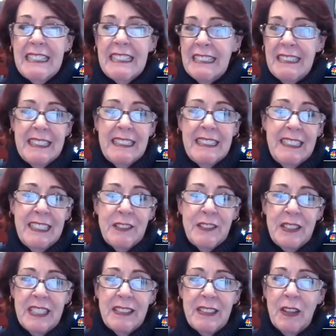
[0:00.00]
does it you know
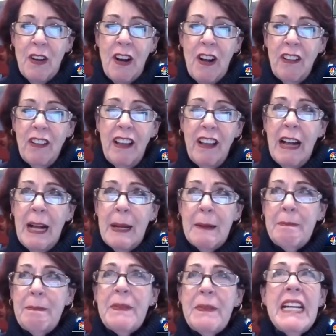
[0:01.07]
says it all it's what
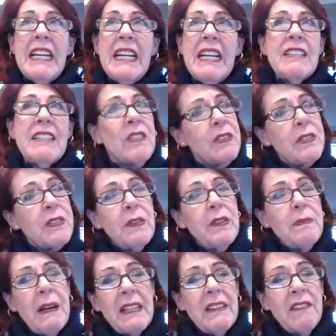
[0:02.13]
keeps longtime
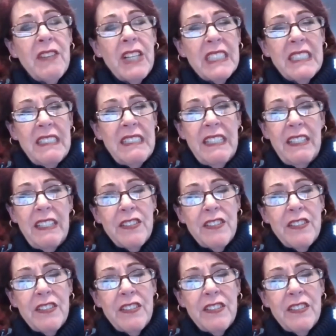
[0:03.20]
volunteer sue